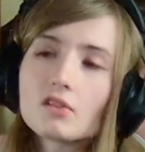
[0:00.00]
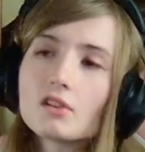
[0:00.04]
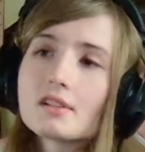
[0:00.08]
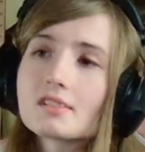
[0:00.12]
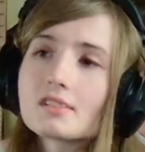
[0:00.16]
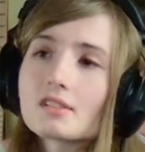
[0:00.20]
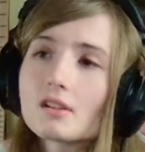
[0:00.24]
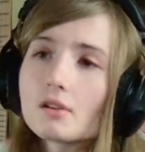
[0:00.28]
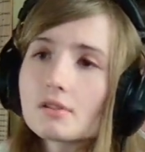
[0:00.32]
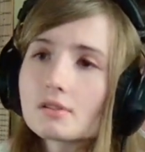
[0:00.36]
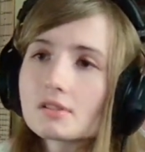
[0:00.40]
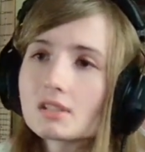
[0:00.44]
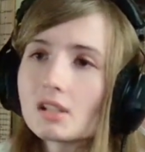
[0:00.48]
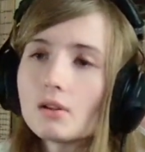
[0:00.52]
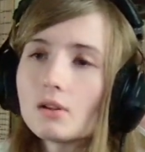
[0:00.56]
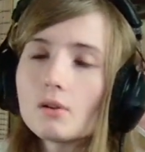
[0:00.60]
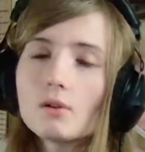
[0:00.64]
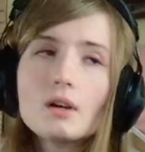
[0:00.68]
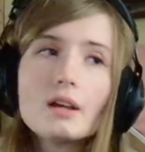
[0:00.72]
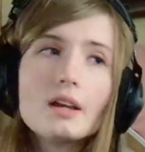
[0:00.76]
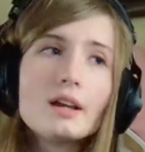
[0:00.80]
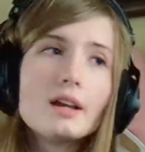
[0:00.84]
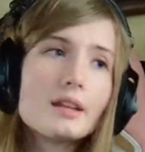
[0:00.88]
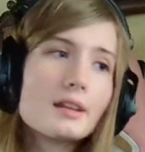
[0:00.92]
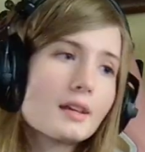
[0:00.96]
It's also,
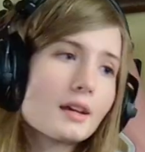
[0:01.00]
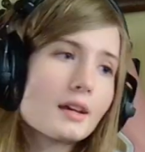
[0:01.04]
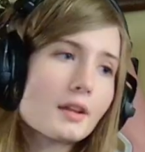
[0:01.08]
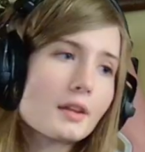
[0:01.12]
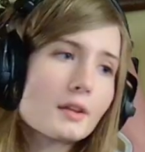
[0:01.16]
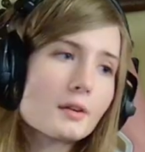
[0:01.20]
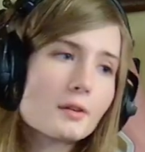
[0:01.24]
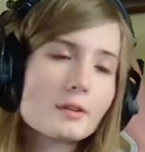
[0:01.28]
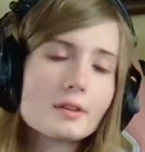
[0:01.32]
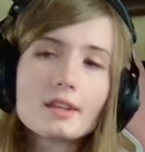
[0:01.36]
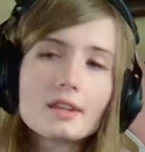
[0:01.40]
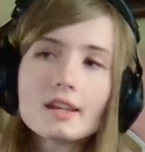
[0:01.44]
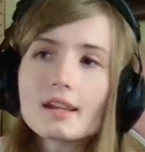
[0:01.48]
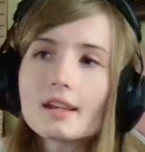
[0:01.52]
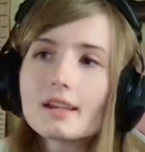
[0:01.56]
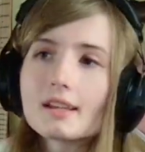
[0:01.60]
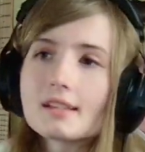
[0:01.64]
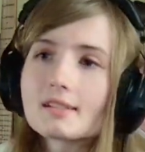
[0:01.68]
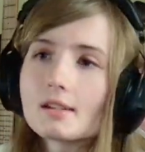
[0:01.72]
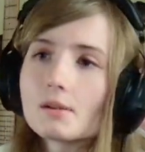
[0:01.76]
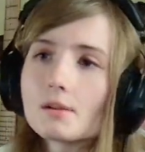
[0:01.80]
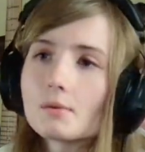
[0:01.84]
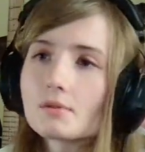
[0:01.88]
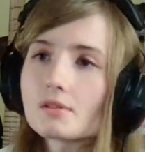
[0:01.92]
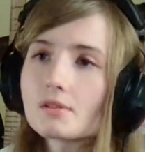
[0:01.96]
the other thing is
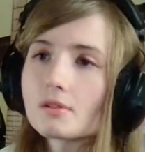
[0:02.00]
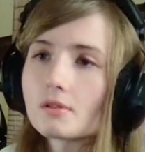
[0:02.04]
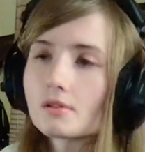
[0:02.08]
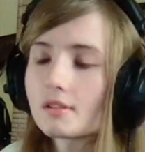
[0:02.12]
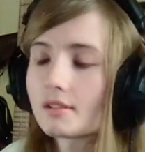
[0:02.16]
it was so